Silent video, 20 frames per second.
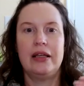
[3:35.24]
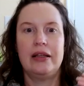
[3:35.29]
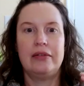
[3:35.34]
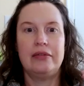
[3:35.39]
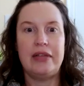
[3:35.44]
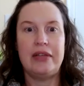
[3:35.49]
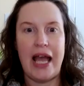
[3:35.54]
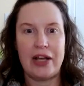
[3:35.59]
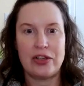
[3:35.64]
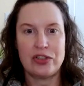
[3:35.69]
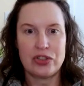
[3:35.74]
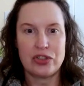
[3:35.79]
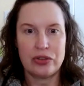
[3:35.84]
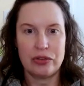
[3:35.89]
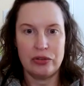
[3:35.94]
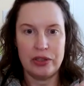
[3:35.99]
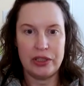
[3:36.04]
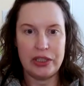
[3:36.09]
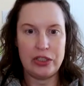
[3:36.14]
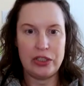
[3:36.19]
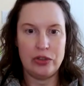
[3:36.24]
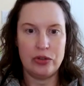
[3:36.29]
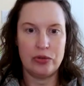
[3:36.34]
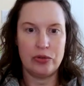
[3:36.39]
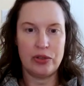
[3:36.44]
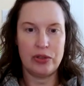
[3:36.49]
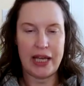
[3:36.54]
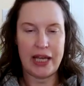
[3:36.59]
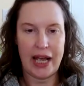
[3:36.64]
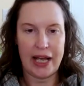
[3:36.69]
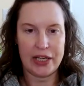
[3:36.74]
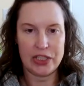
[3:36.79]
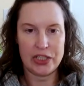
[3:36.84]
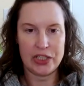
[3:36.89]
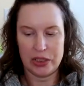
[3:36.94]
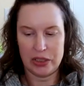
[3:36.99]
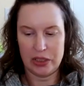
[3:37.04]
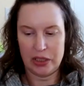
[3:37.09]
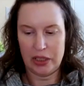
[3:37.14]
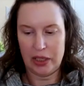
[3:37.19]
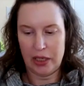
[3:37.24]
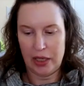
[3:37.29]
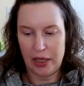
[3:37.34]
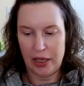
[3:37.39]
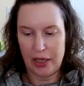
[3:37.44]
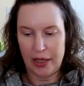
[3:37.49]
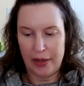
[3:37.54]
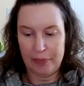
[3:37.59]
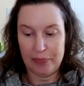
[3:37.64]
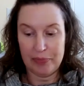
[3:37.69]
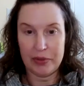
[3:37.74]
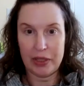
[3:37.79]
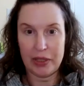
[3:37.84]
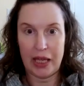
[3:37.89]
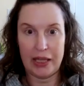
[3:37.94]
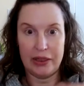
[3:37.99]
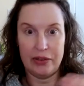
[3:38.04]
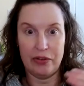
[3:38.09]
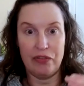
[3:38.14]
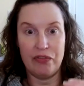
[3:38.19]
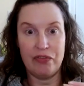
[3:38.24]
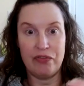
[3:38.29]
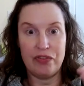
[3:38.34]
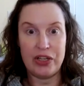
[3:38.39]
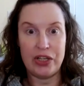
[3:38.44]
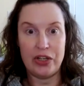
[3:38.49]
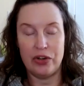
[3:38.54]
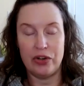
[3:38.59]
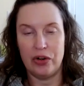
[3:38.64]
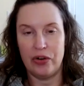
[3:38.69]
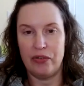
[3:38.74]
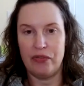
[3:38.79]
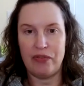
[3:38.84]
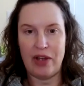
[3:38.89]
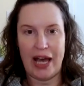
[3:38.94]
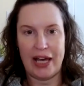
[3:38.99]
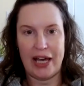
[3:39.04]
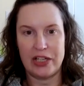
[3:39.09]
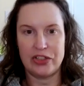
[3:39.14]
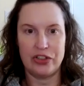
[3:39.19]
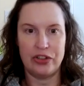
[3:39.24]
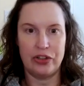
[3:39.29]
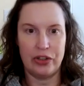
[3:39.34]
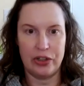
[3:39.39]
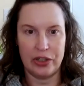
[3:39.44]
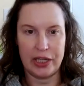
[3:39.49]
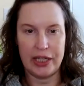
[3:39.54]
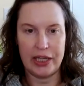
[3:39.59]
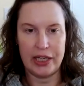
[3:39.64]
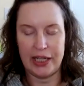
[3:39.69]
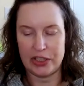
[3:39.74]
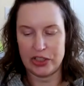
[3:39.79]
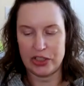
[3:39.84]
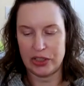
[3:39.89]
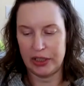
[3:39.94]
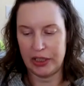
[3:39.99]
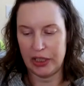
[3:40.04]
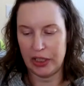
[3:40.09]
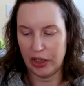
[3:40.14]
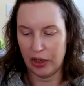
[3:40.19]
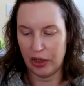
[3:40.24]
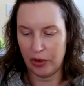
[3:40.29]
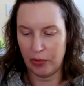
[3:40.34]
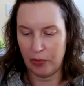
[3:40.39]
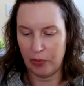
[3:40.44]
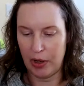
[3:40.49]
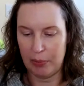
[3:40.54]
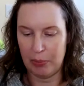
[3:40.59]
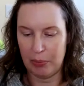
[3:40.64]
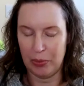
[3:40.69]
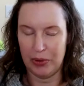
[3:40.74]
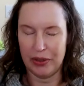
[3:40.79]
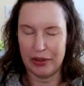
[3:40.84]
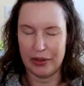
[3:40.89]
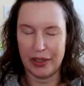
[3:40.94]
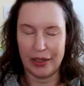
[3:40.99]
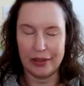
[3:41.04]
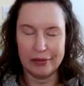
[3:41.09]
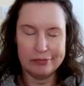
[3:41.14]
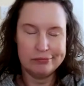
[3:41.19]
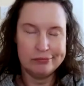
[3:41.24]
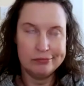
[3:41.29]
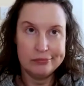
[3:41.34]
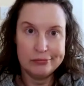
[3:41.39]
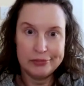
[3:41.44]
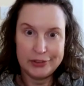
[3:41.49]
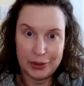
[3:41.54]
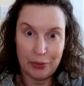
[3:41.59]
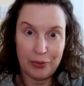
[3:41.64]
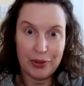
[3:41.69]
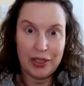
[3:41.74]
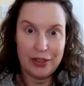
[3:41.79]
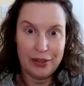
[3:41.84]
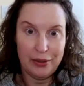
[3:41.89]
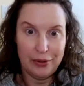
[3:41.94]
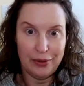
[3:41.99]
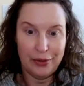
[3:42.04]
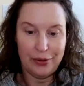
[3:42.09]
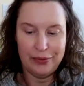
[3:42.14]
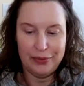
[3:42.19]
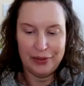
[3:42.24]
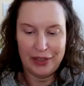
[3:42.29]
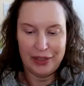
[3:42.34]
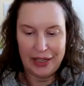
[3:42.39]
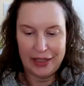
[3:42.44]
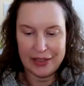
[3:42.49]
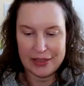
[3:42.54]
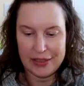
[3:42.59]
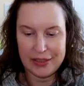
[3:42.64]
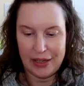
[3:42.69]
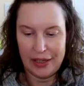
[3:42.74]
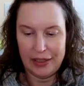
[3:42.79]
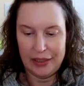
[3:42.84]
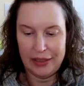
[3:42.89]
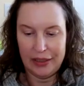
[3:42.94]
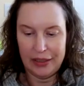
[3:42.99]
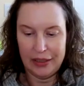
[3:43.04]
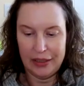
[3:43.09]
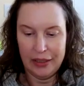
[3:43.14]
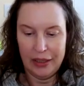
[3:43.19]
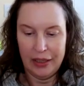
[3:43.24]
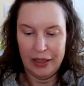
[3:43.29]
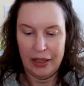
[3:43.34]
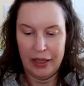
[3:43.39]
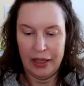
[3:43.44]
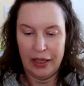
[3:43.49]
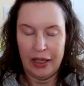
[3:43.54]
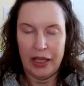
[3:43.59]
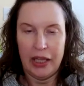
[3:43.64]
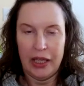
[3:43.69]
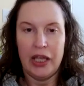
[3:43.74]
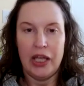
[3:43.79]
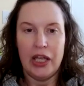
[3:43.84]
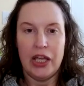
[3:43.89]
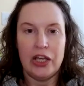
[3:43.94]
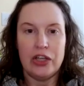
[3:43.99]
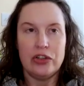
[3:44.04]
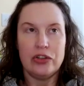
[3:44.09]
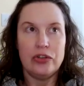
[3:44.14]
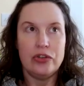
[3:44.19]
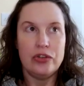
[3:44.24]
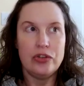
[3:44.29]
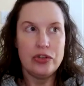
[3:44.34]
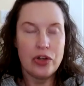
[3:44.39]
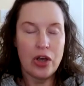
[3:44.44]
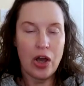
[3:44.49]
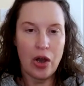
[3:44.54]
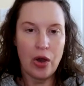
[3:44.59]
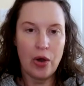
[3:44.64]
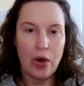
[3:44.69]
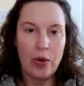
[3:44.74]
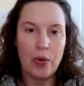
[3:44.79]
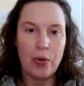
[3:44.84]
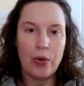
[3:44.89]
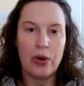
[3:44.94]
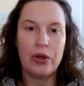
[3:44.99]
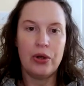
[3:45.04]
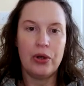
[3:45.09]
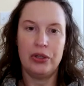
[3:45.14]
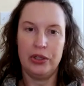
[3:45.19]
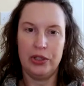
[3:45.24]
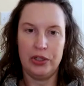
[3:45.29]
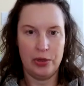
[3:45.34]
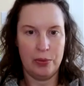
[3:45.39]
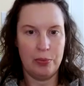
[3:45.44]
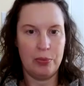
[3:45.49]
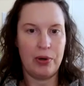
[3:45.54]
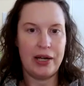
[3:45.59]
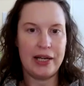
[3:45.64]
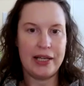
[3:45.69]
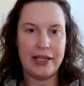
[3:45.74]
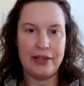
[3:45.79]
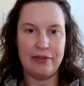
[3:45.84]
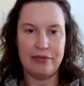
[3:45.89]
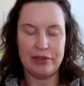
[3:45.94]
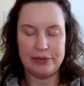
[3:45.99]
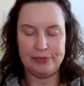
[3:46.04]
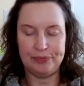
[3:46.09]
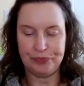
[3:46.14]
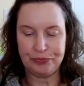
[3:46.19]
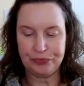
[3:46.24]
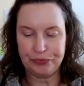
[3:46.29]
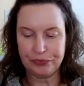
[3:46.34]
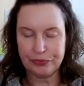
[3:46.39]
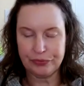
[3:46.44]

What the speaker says: naturally your reaction and the fear factor can actually go up with that. So can your anxiety. Know your break even.